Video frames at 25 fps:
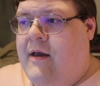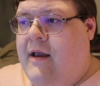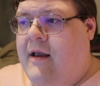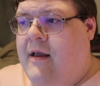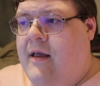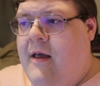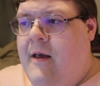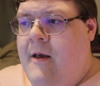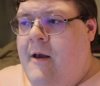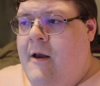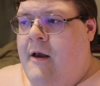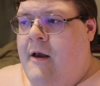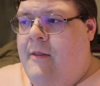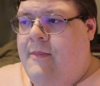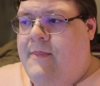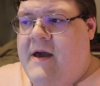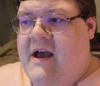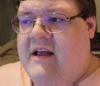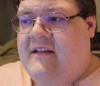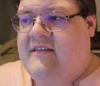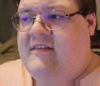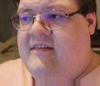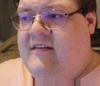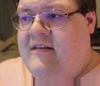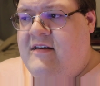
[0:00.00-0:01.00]
Like
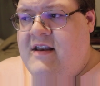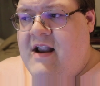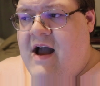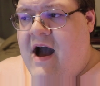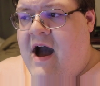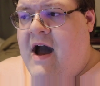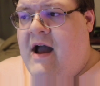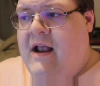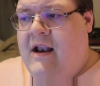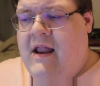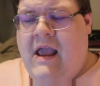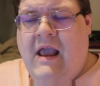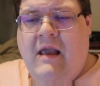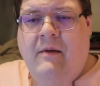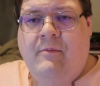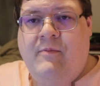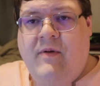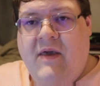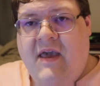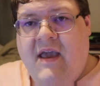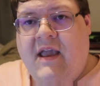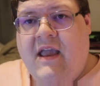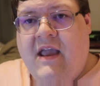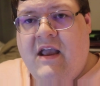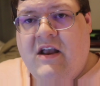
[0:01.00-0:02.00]
that's not a
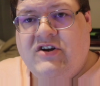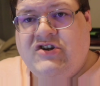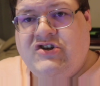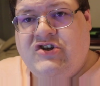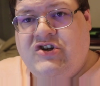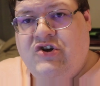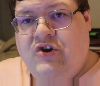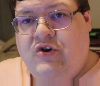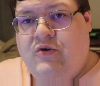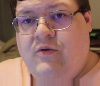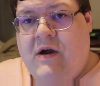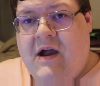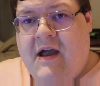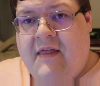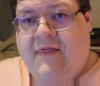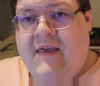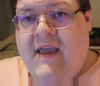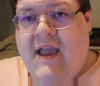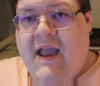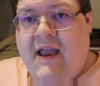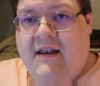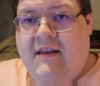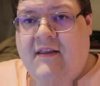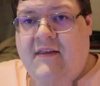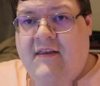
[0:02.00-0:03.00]
big issue at
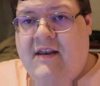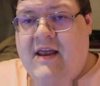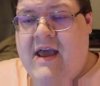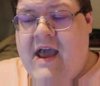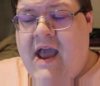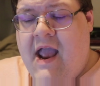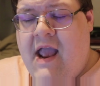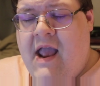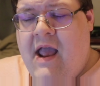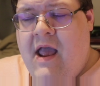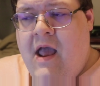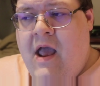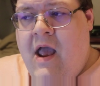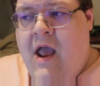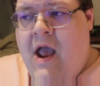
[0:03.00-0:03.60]
the end of the day.